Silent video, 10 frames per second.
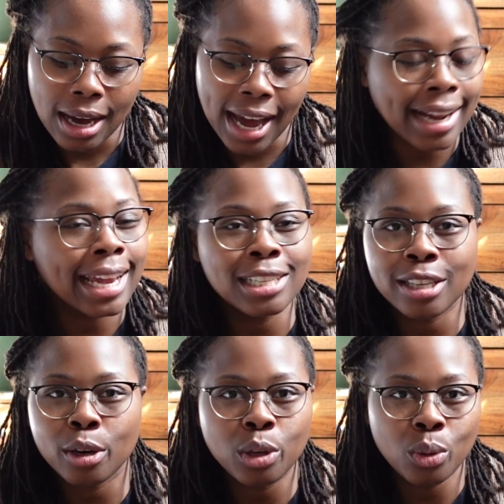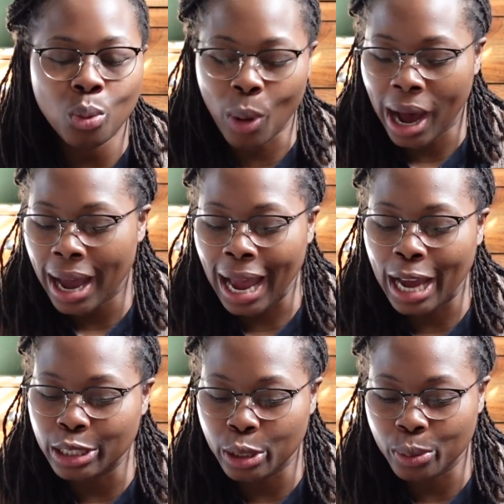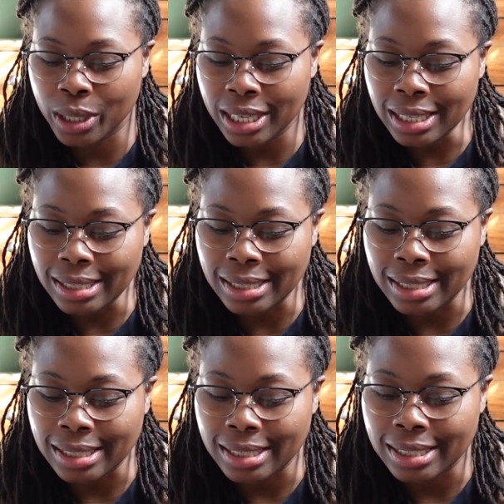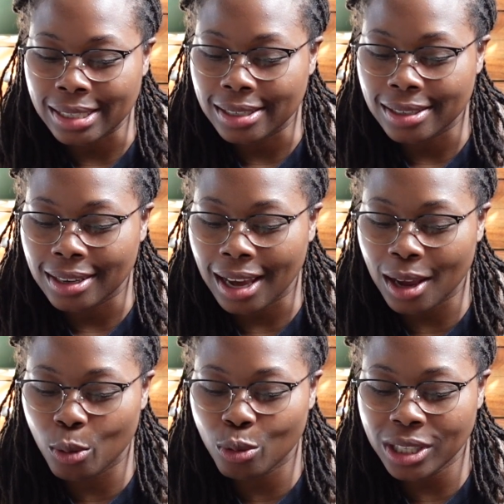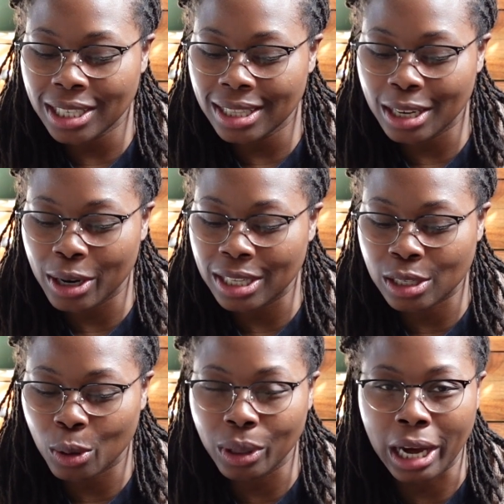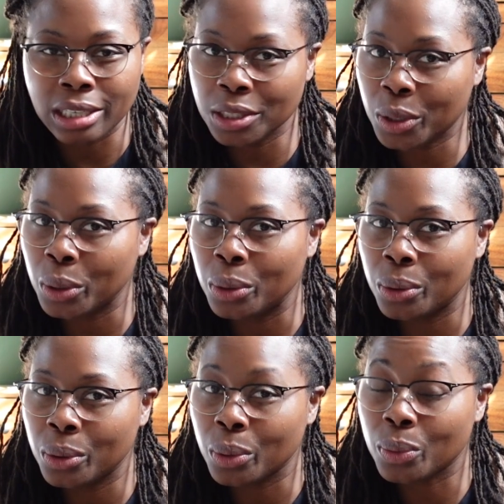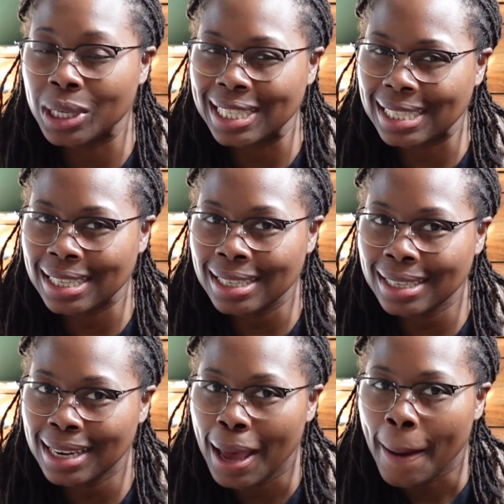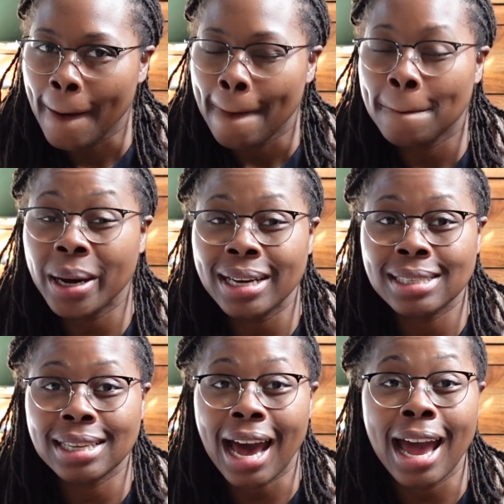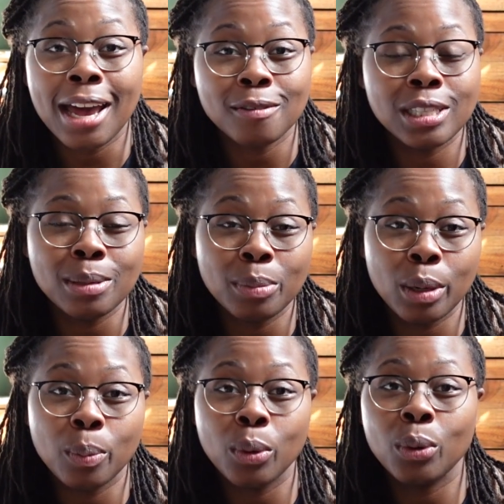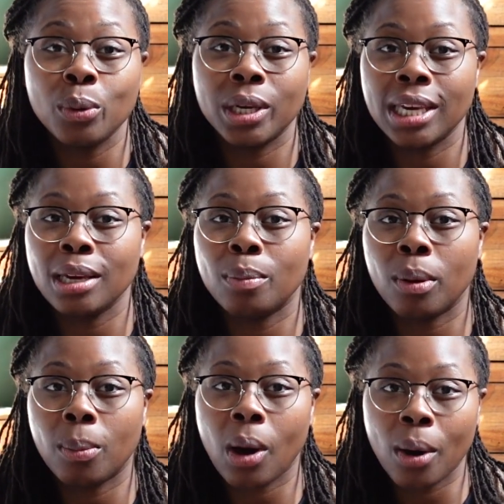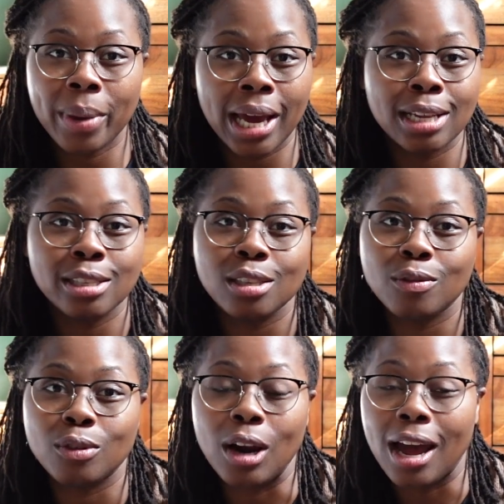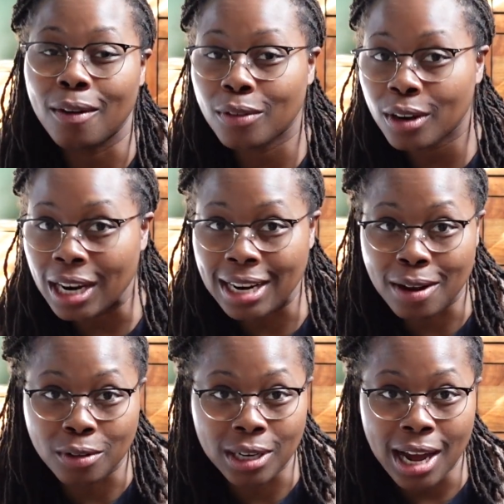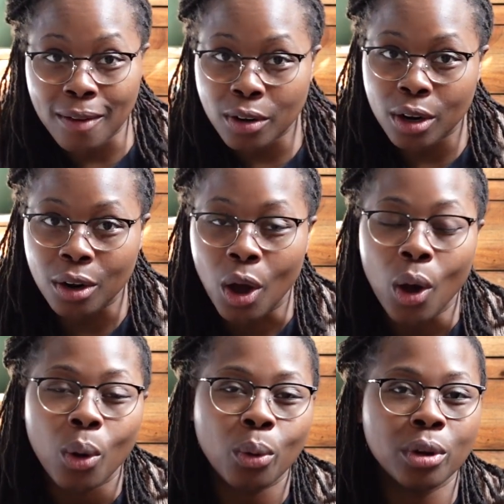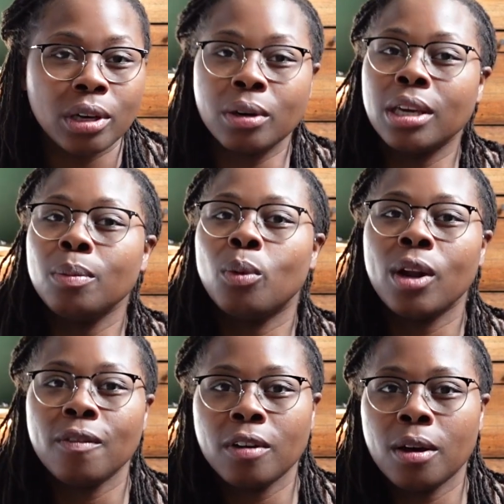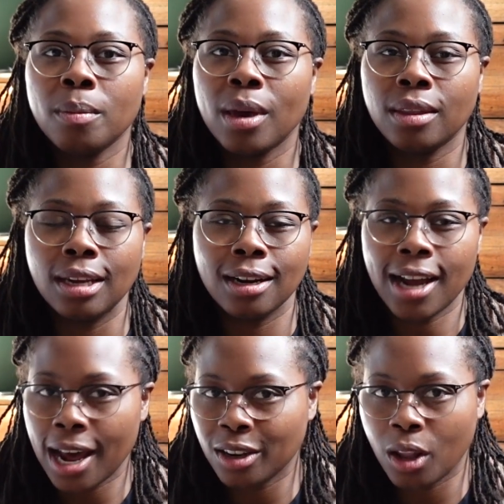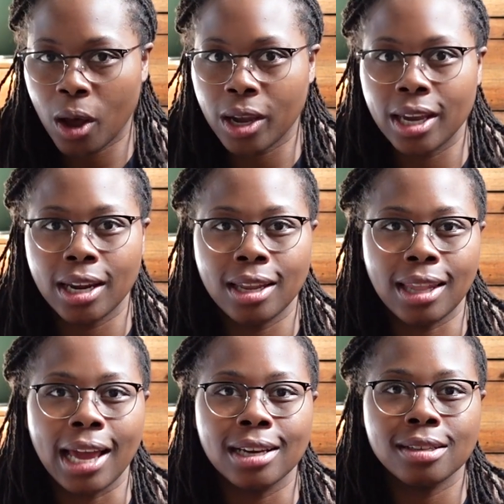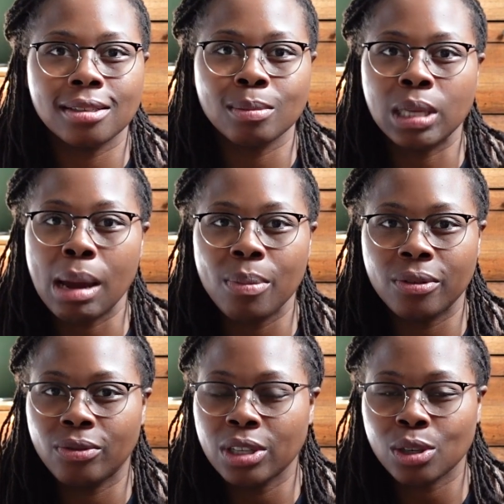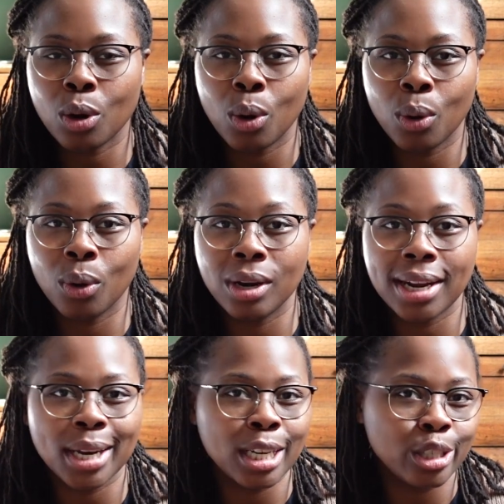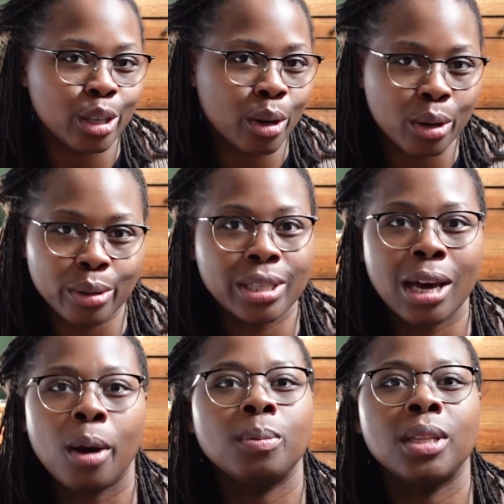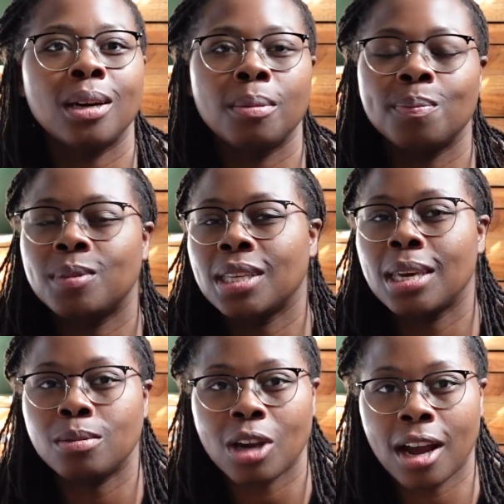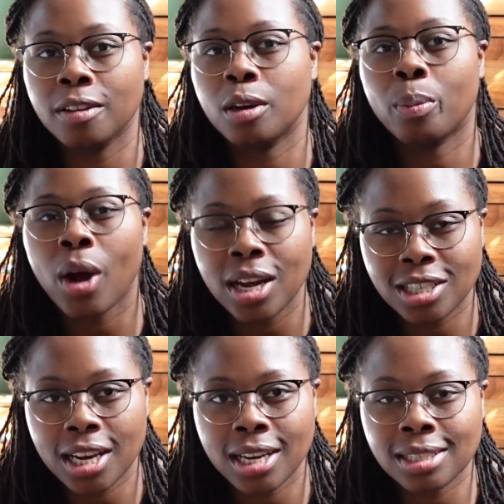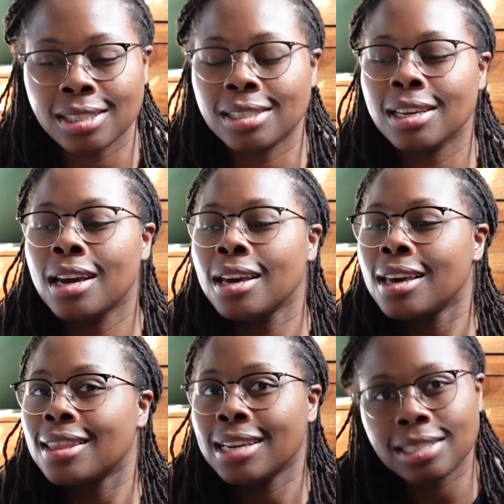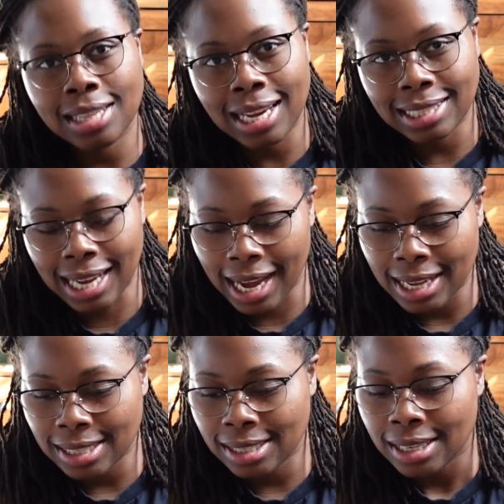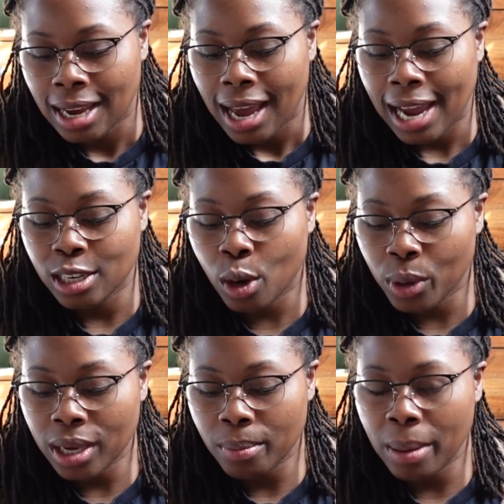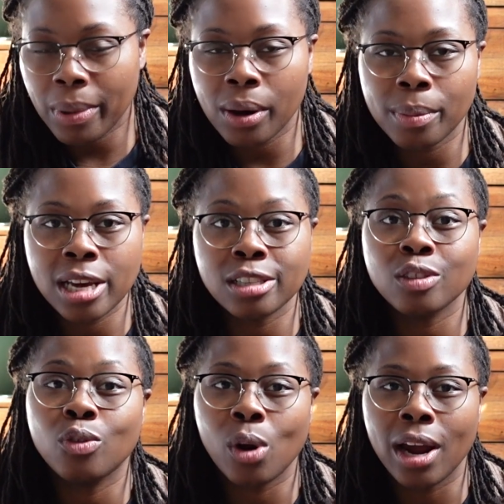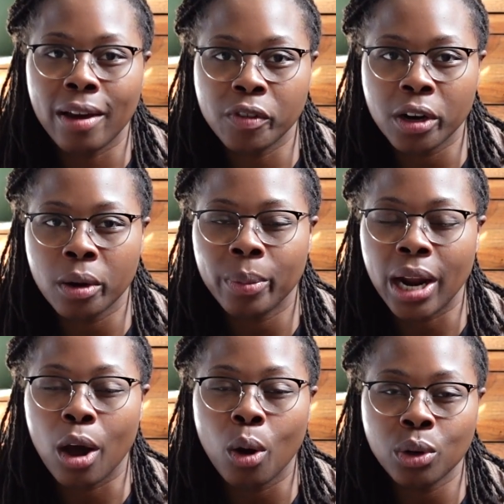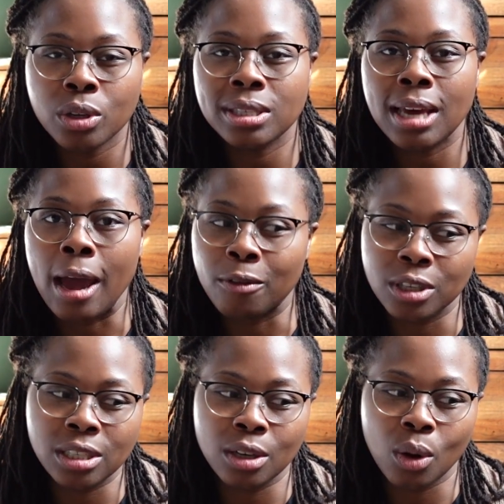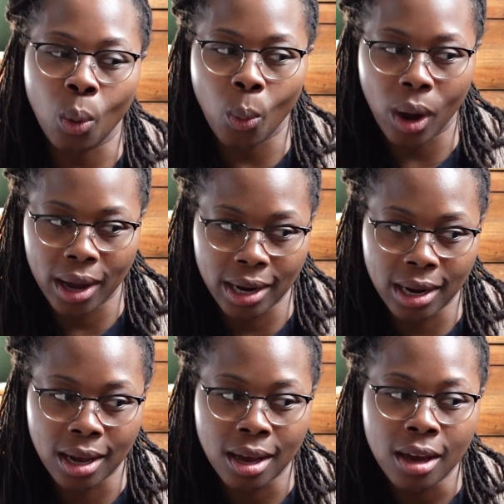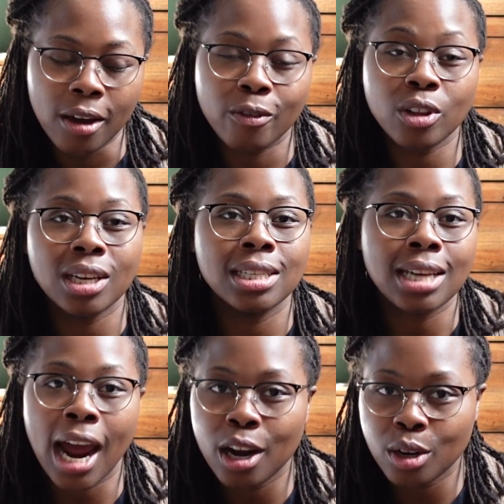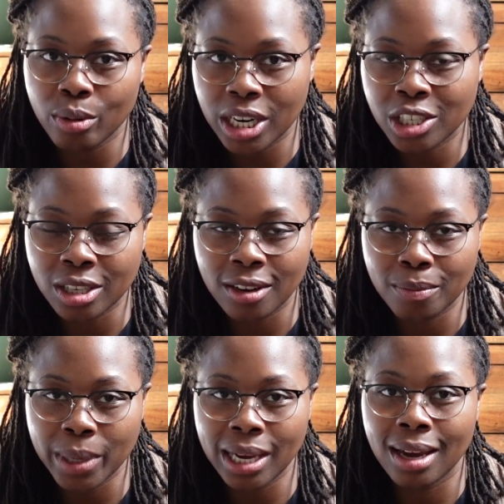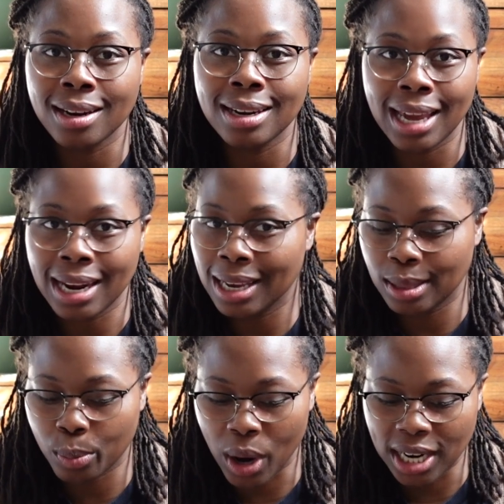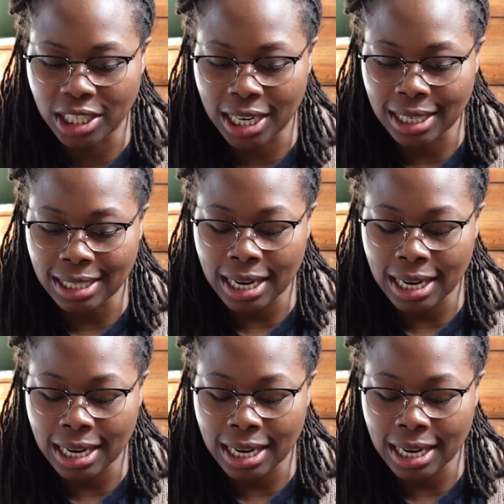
I can't tell you why I do this. There is no logical reason, but I have seen people who keep ball bands forever and ever and ever, or they'll keep one of them and then catalog it in like some type of physical knitting journal to help them keep track of their projects, things like that. I don't keep my ball bands forever, but I hold on to every single one for the entire duration of me knitting the project.